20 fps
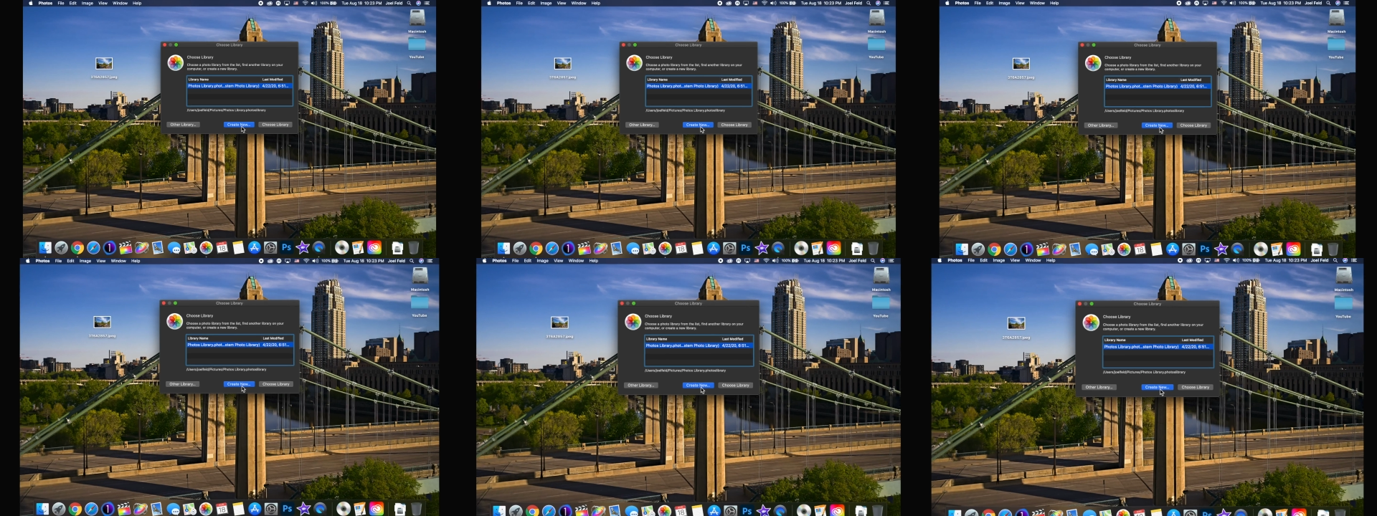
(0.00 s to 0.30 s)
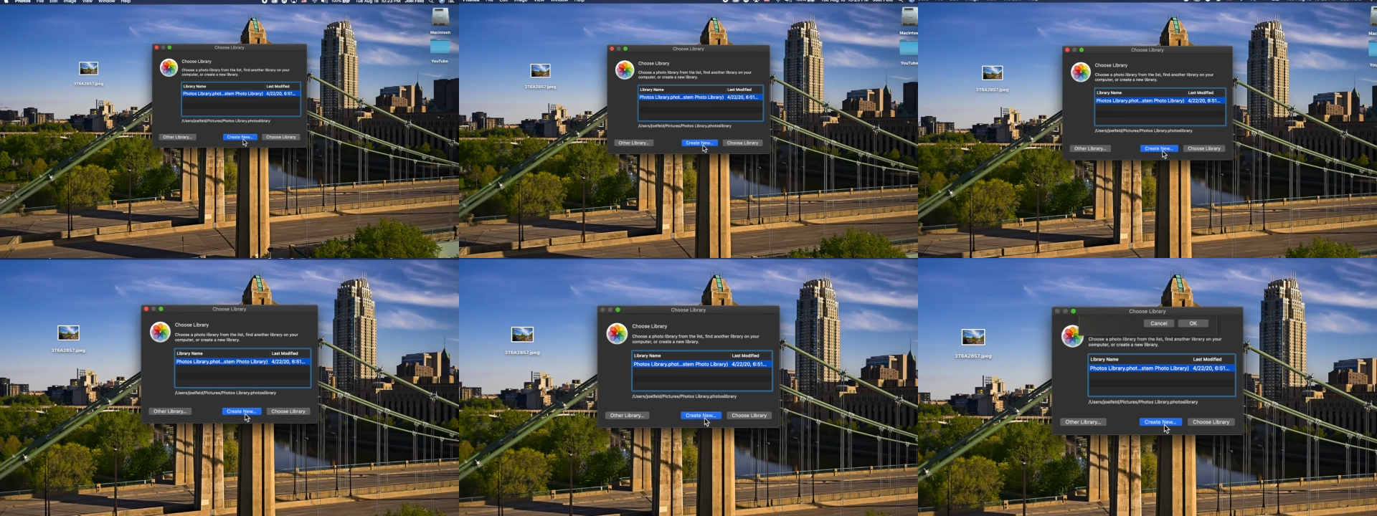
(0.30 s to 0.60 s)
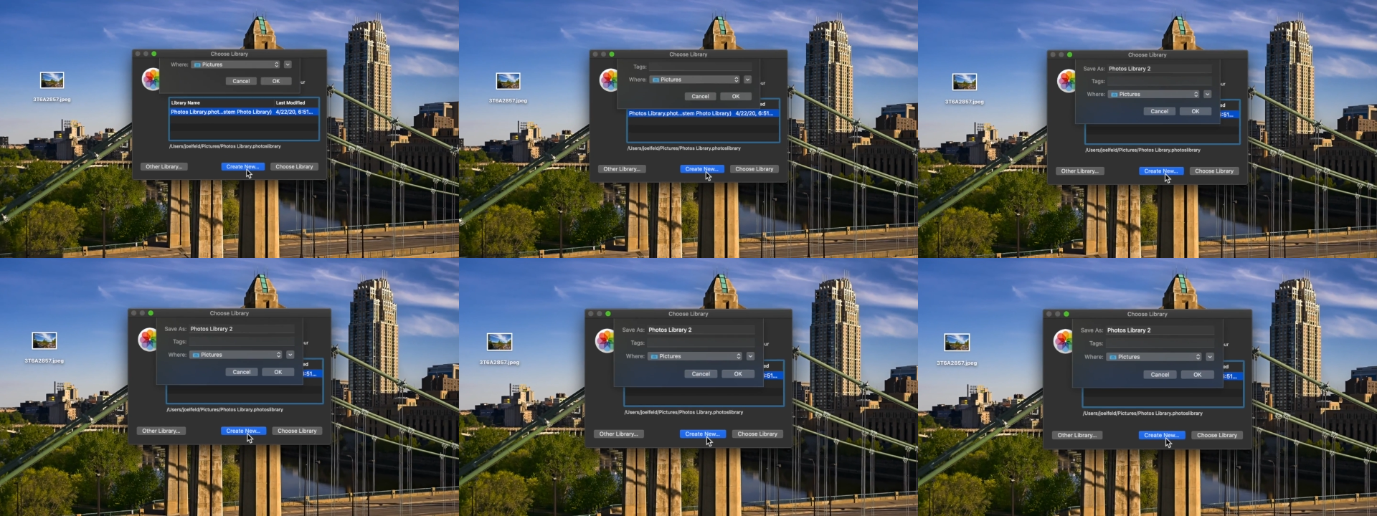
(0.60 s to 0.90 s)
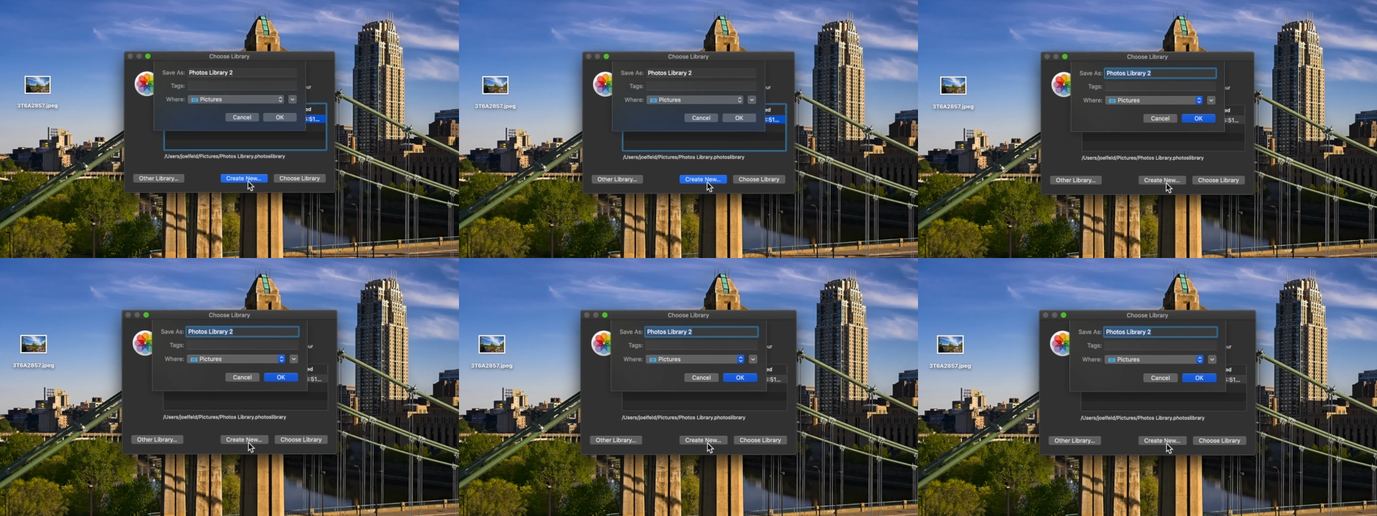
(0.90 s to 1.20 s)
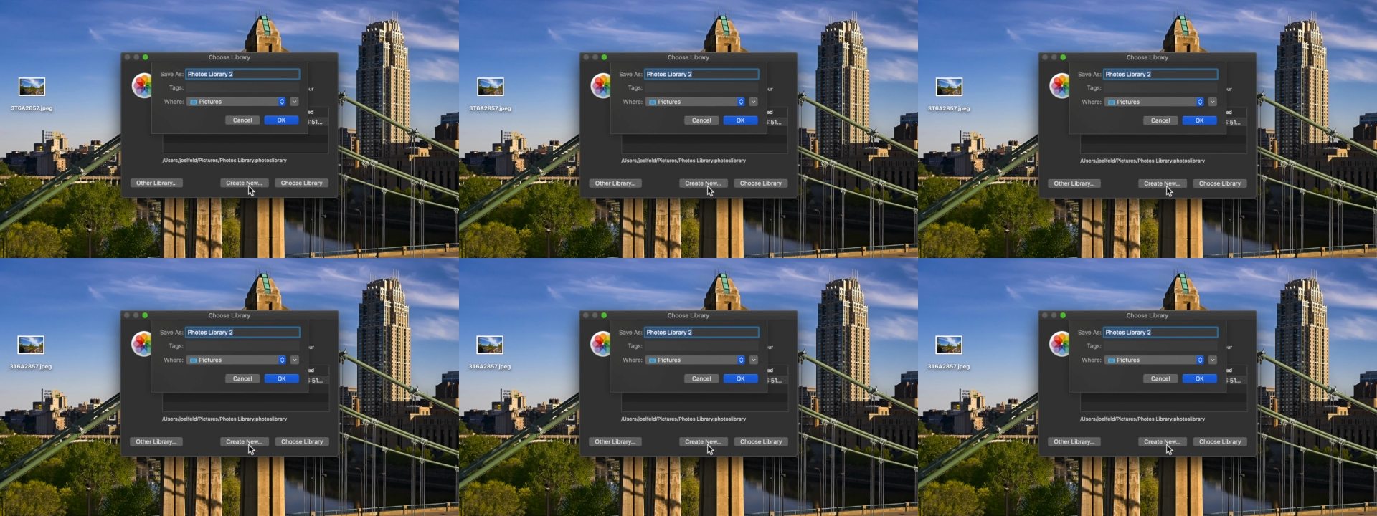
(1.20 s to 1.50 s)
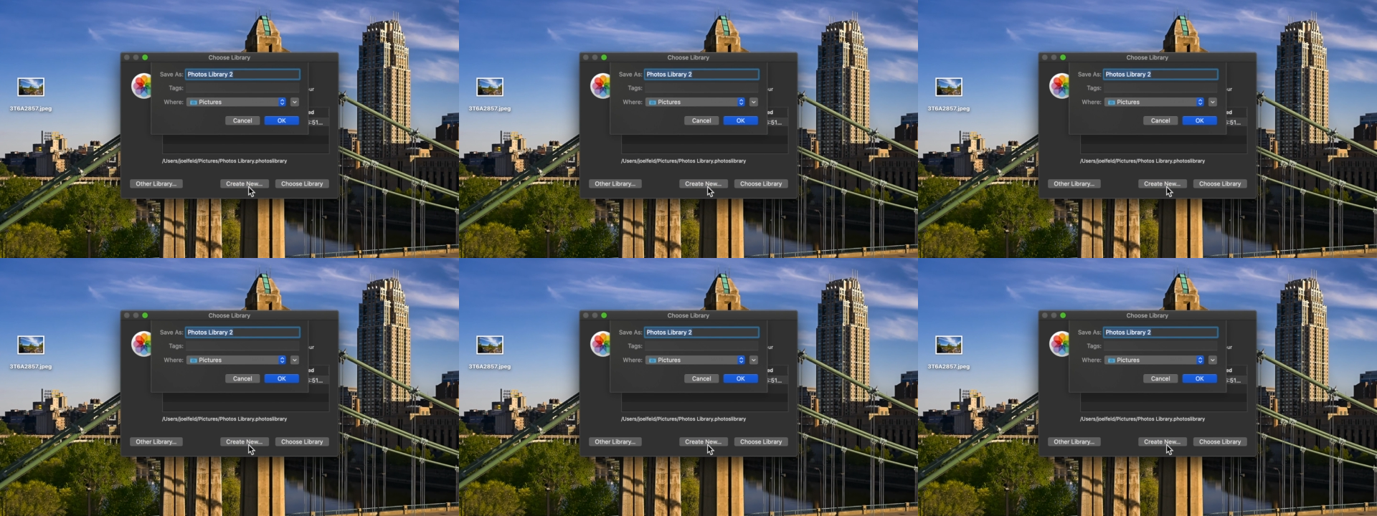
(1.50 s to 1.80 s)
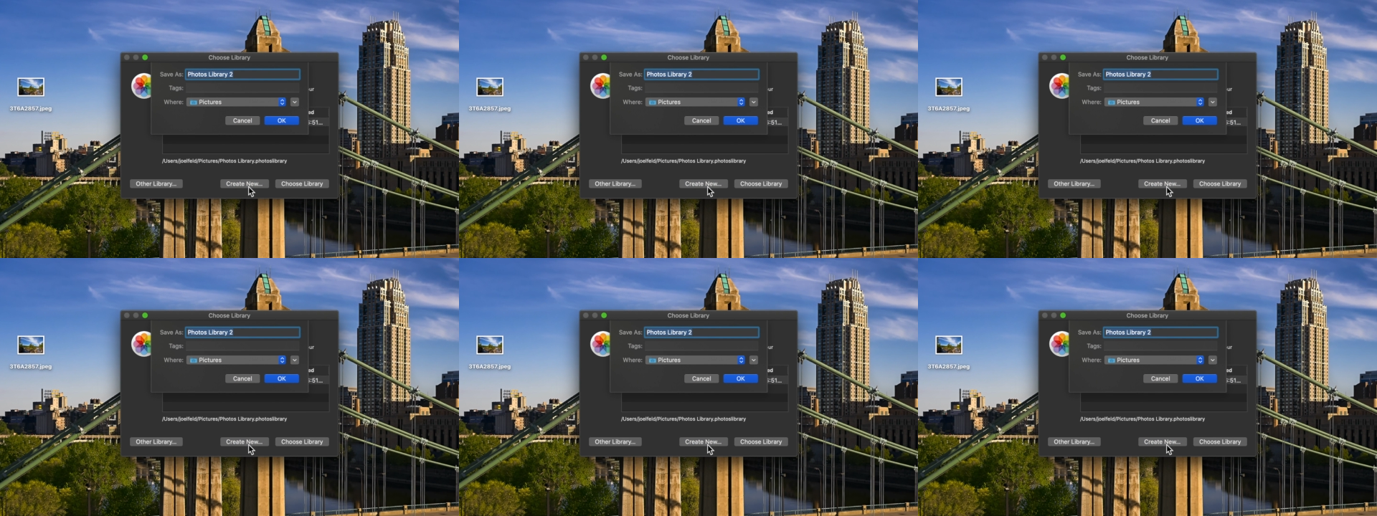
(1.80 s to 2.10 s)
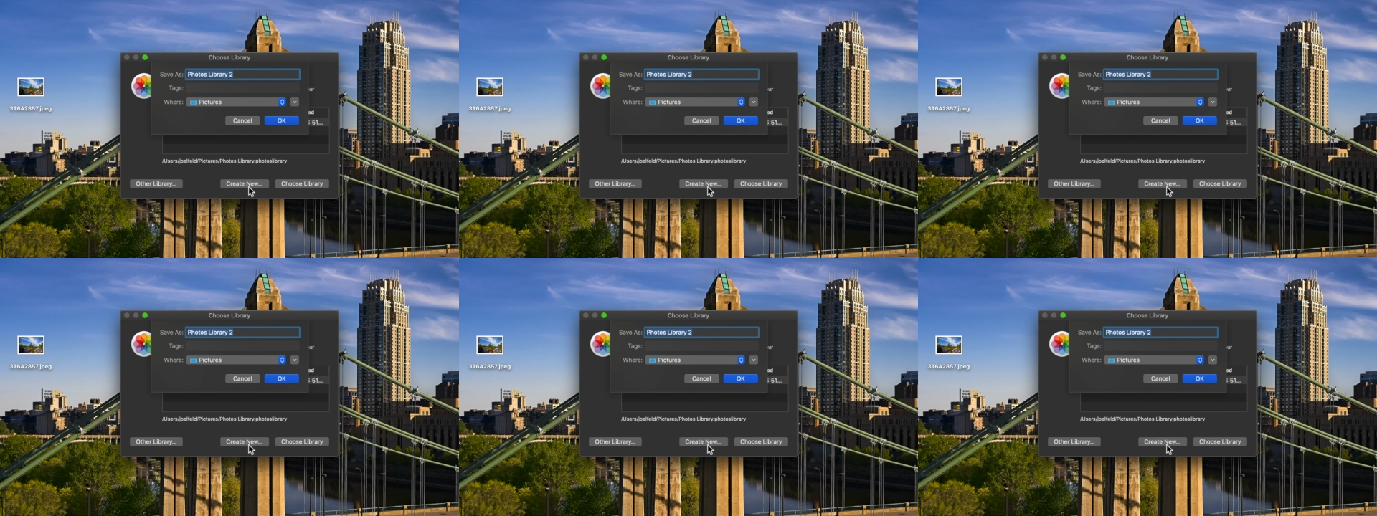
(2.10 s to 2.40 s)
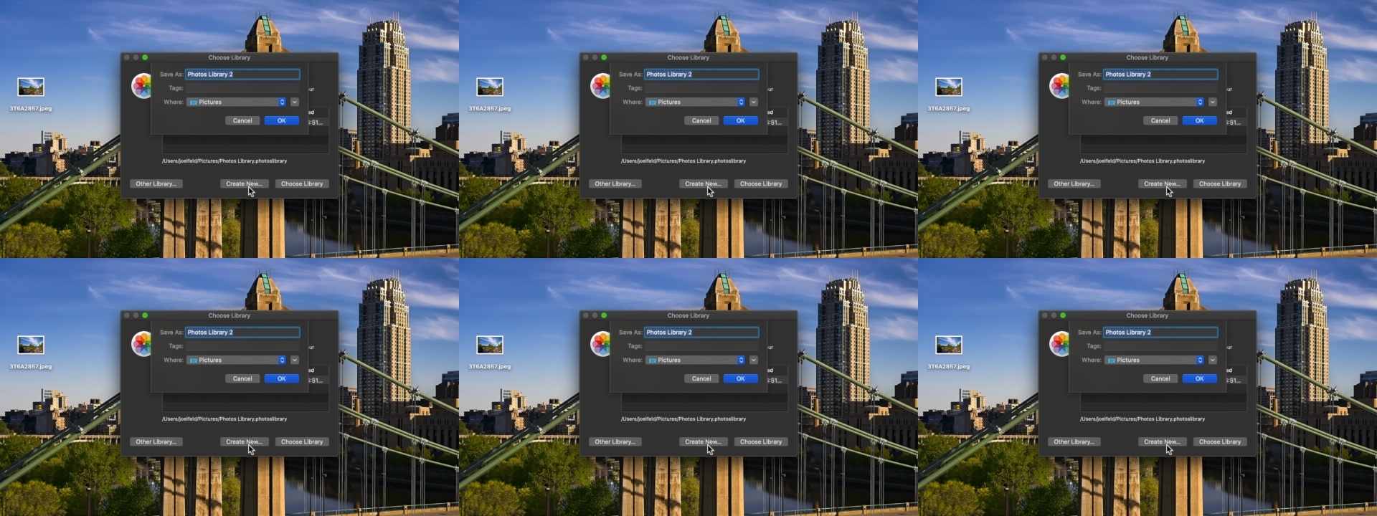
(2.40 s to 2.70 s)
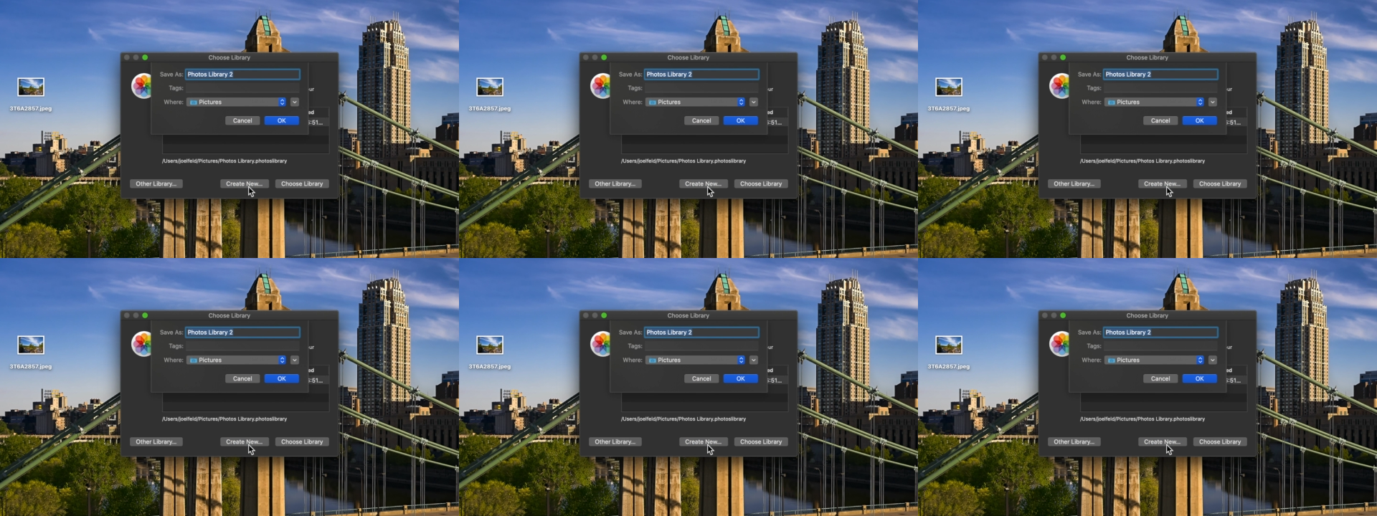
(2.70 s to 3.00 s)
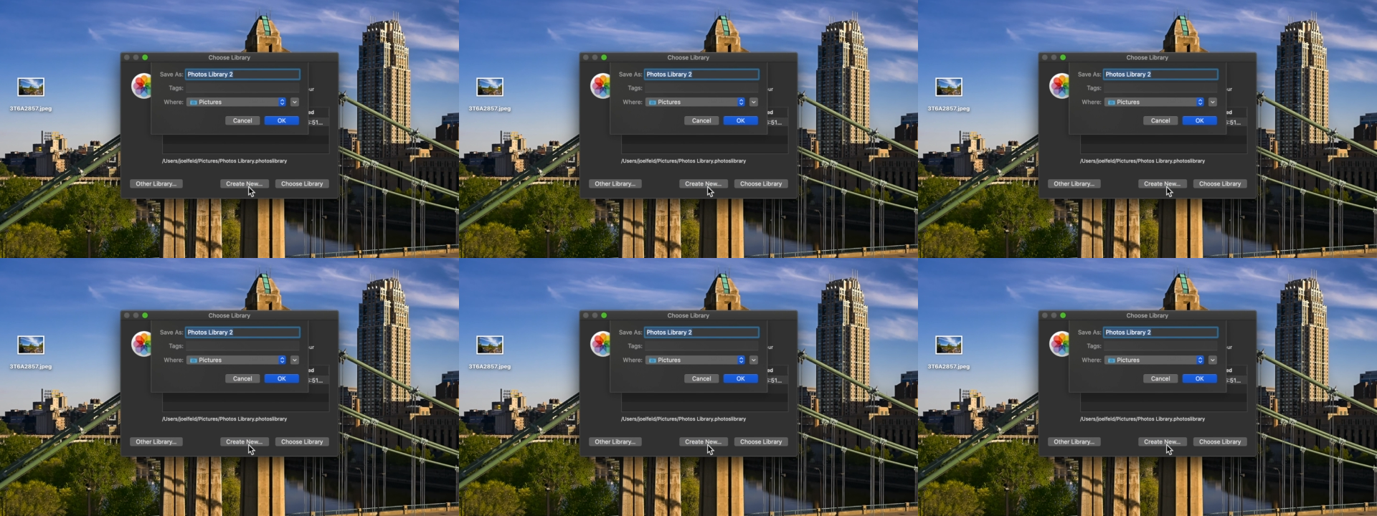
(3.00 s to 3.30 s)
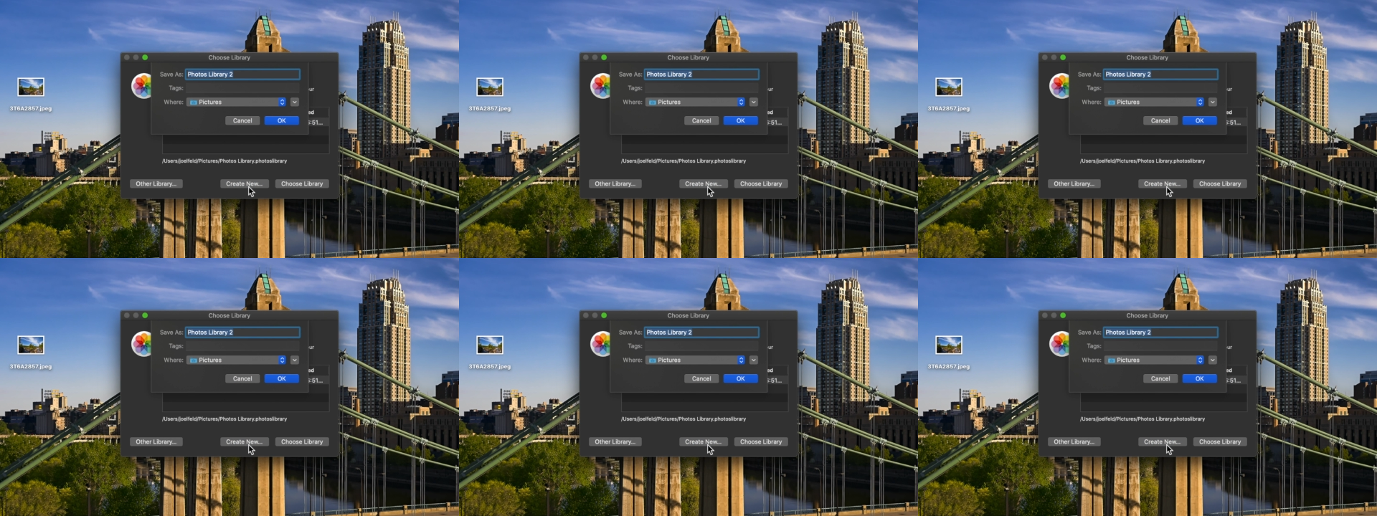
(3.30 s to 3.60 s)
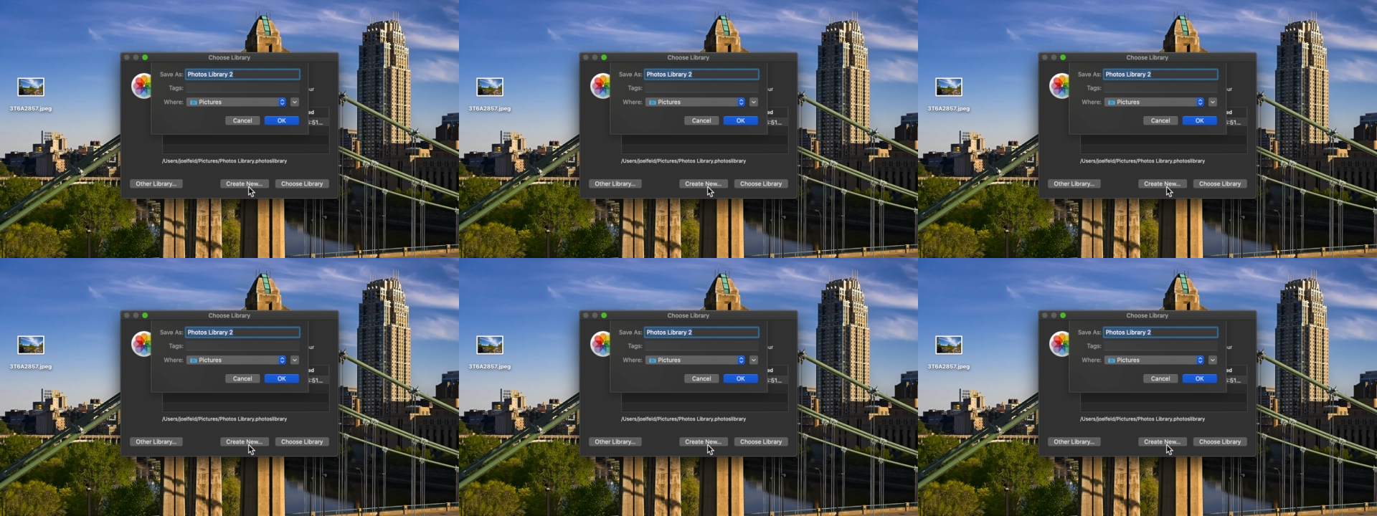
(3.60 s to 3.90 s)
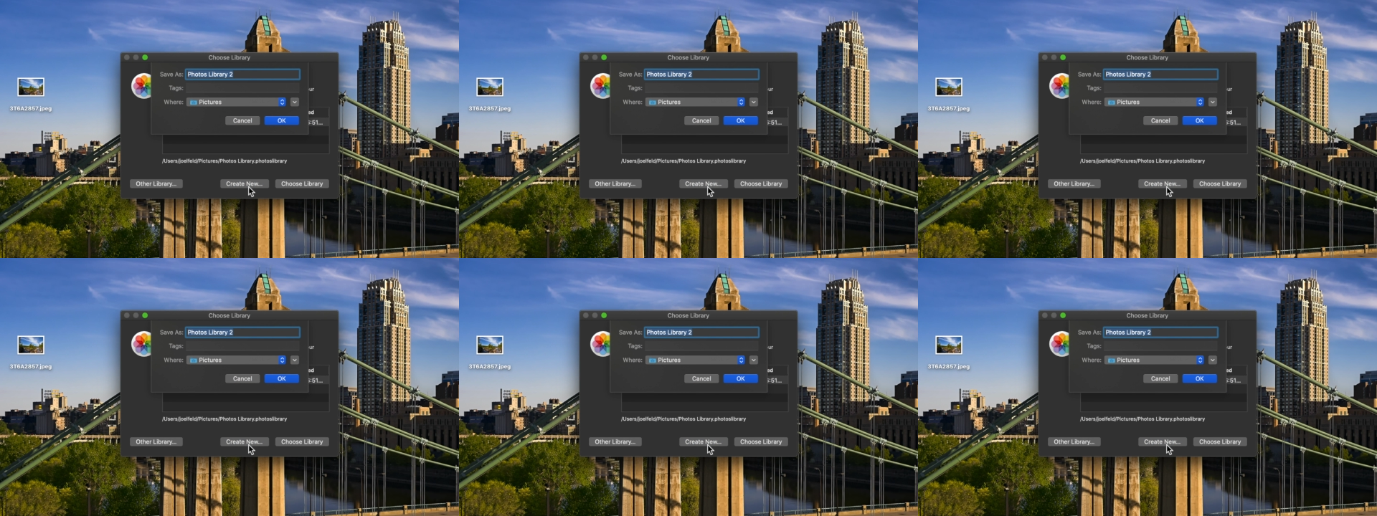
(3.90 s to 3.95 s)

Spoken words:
[unreadable: no face in view]